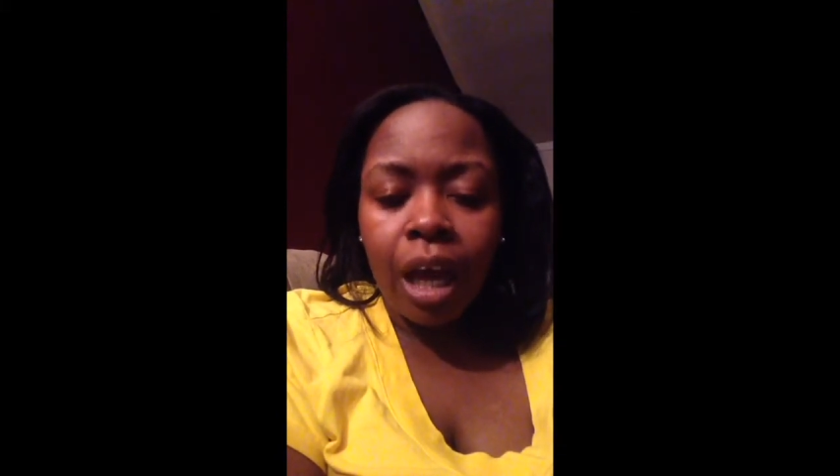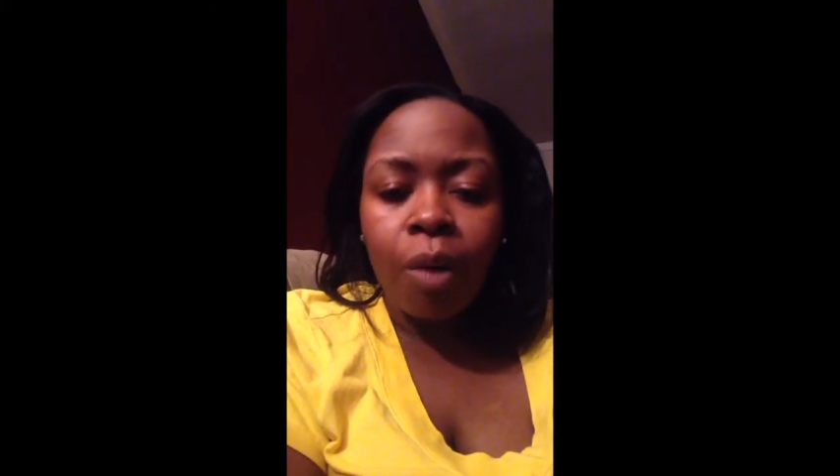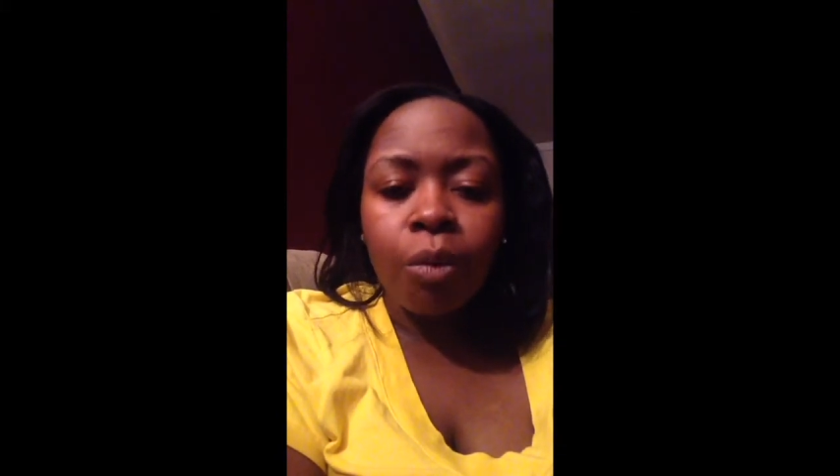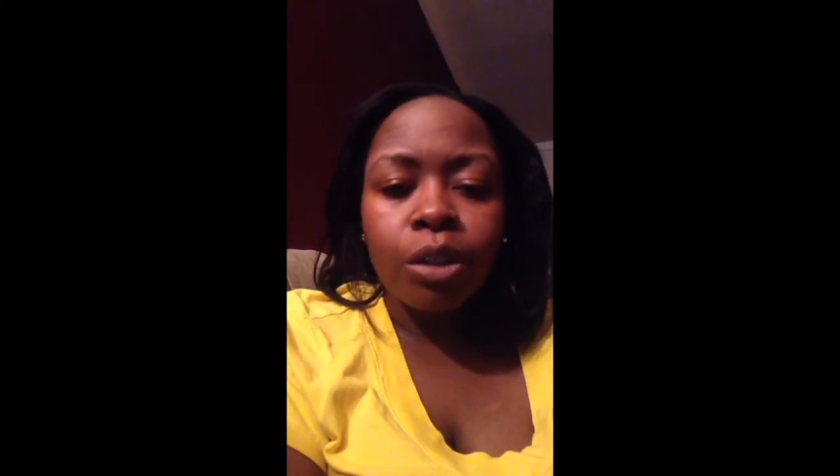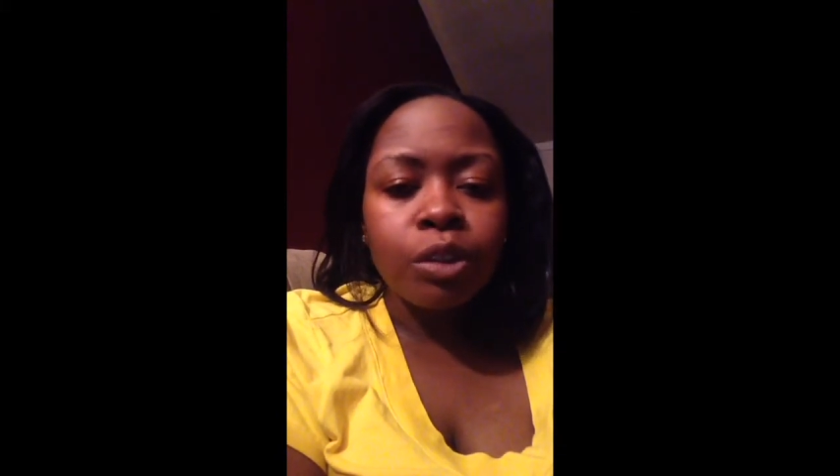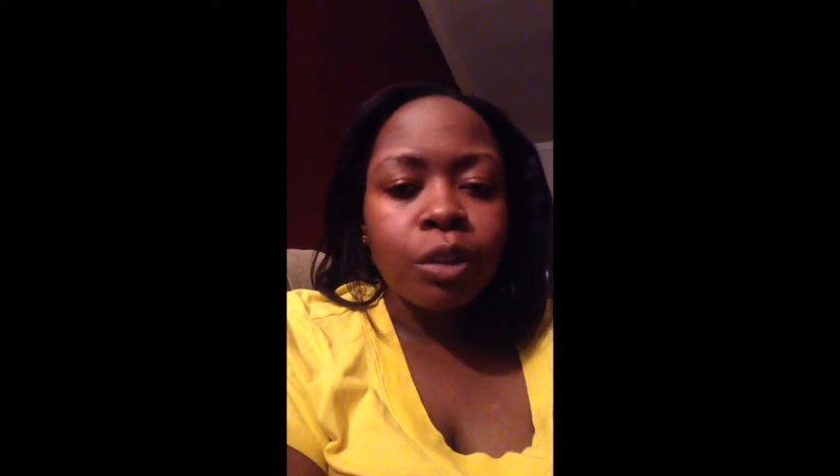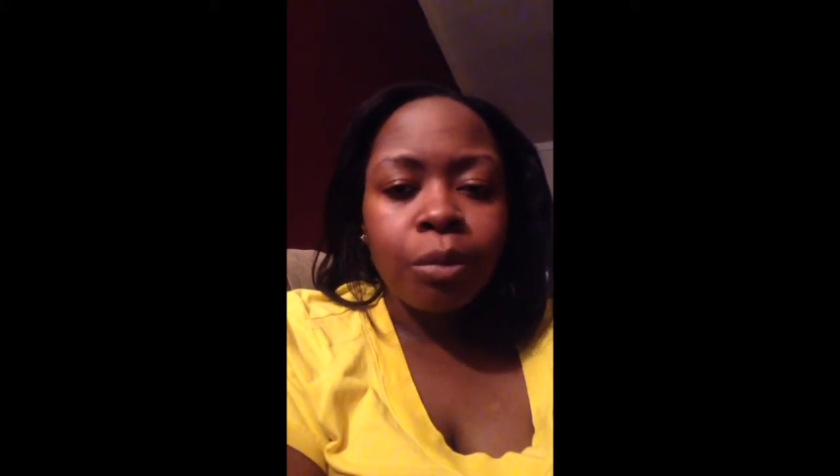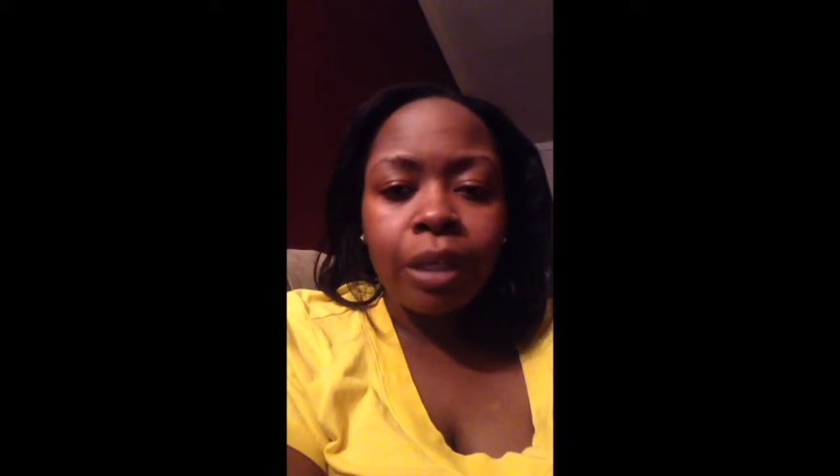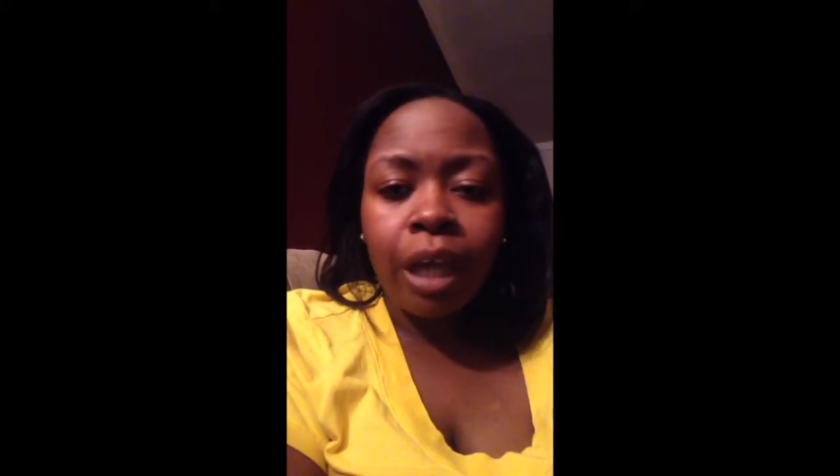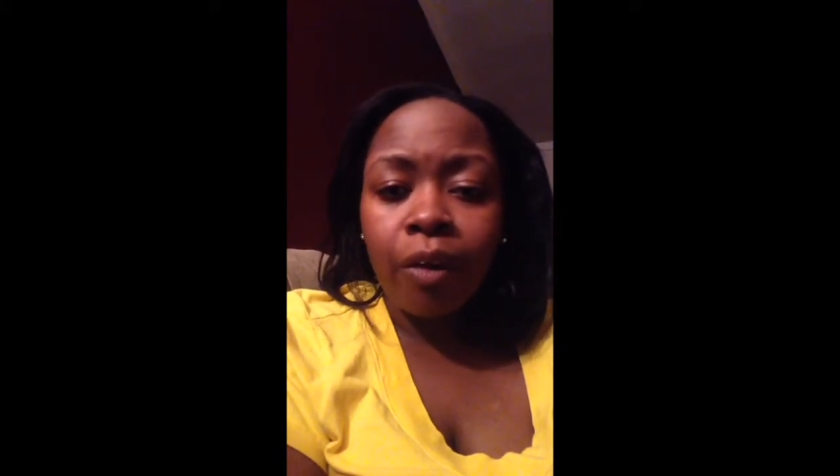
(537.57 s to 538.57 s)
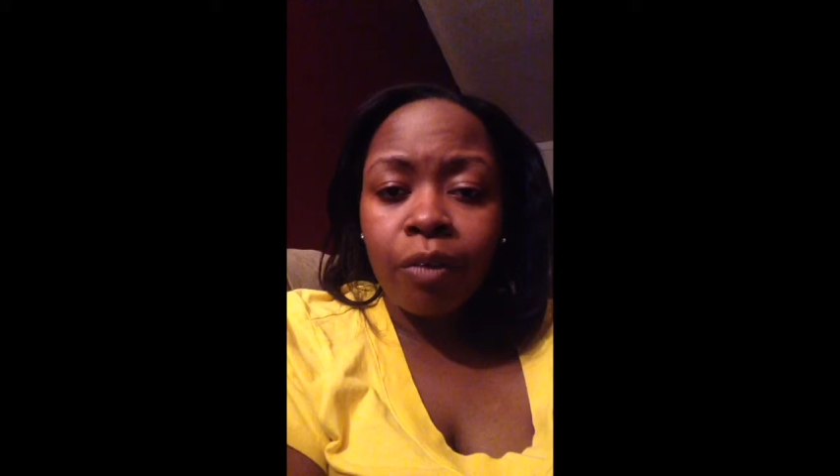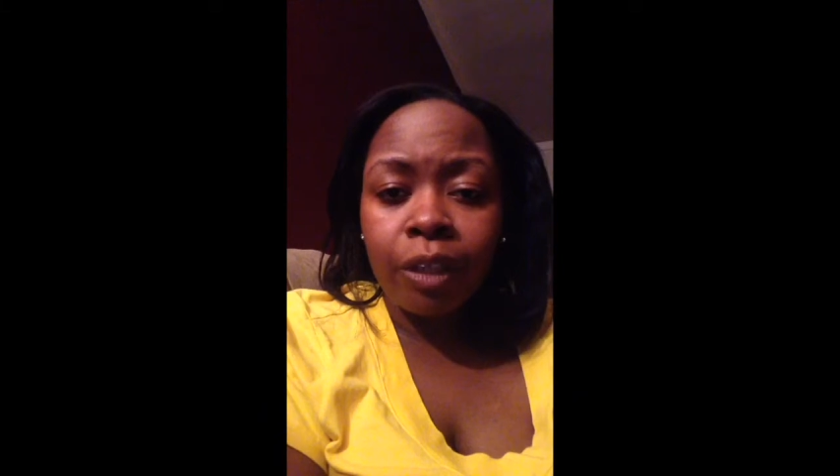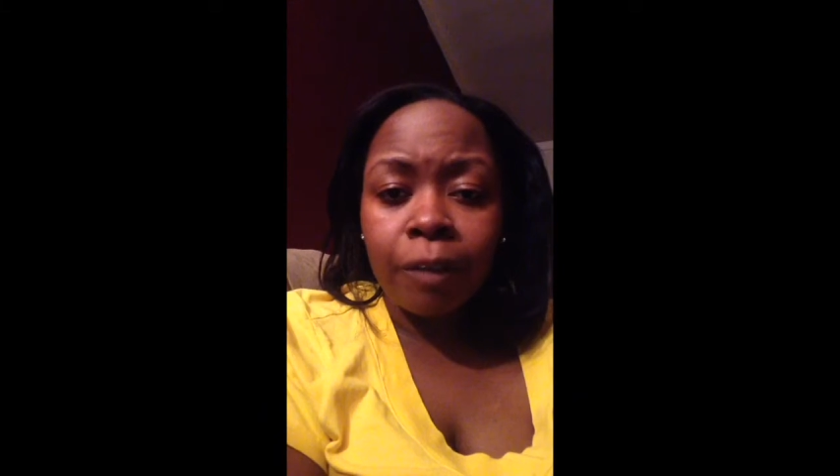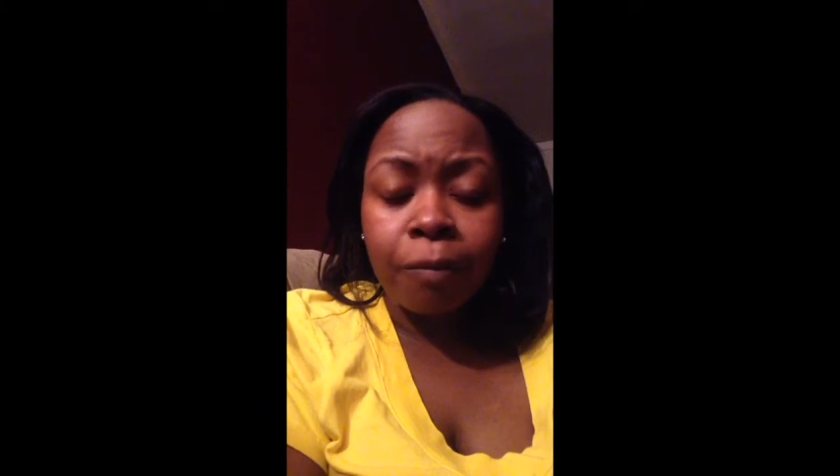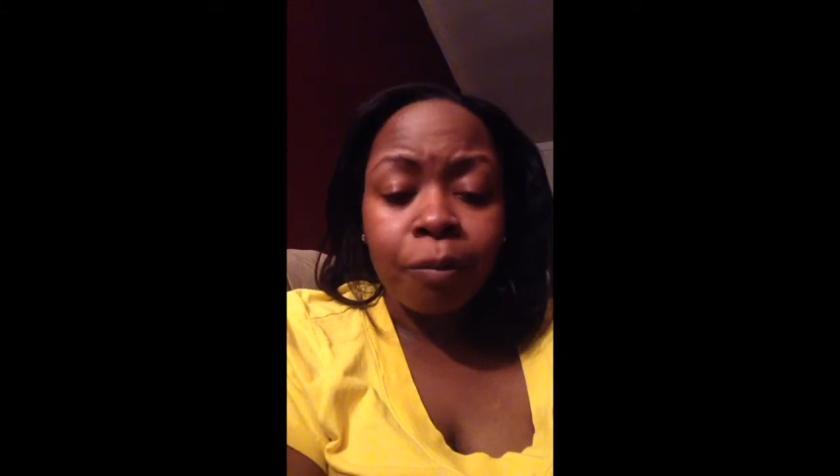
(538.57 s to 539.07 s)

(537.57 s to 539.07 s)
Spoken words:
I want you to be healthy.